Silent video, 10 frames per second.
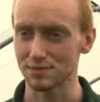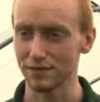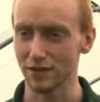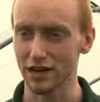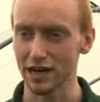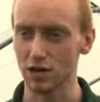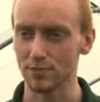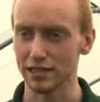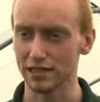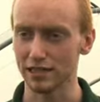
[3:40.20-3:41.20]
been very
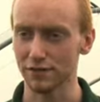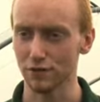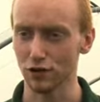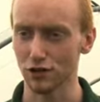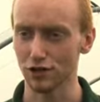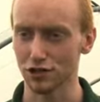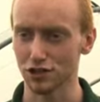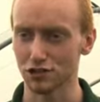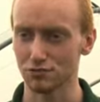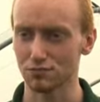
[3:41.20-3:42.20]
eye-opening for not
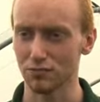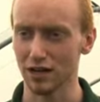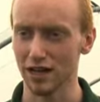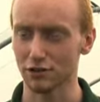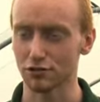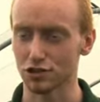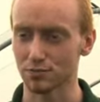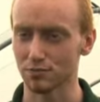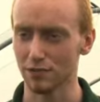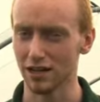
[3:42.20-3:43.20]
just
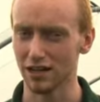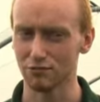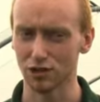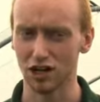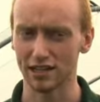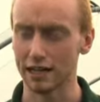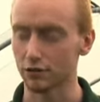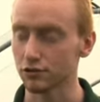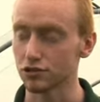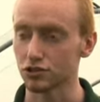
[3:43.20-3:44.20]
regarding
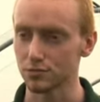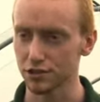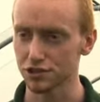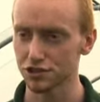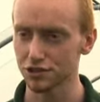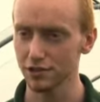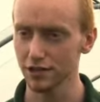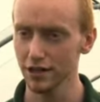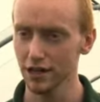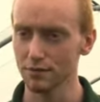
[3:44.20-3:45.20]
agricultural production,
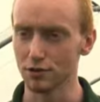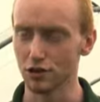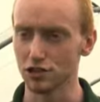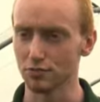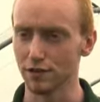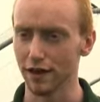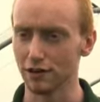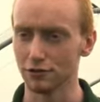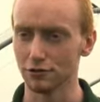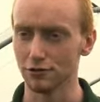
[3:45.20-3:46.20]
but also with
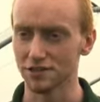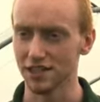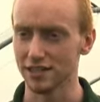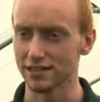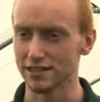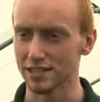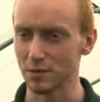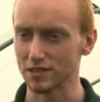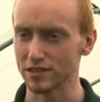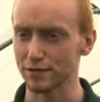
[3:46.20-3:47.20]
how science,
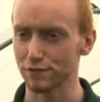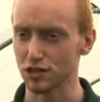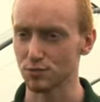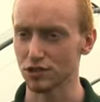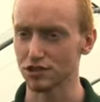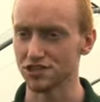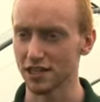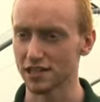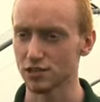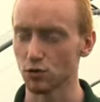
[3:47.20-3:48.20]
especially fresh produce
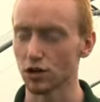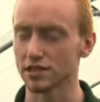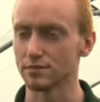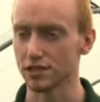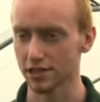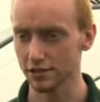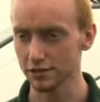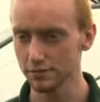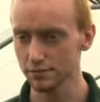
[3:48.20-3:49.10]
science, works in particular.